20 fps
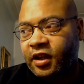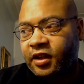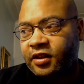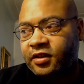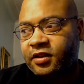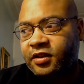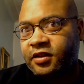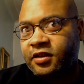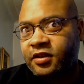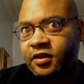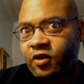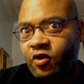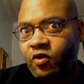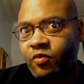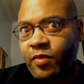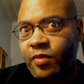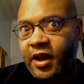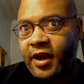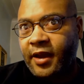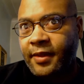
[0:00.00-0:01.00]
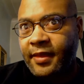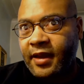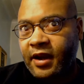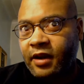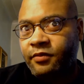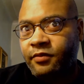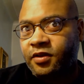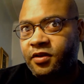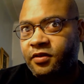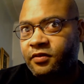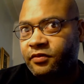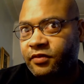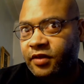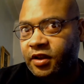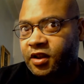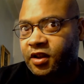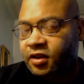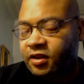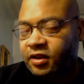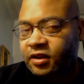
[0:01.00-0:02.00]
He's a snowman that was
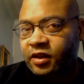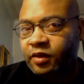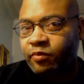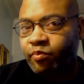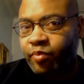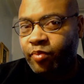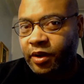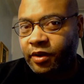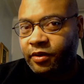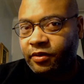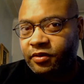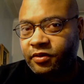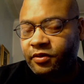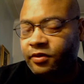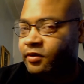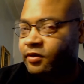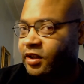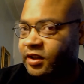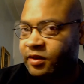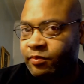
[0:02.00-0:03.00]
originally built,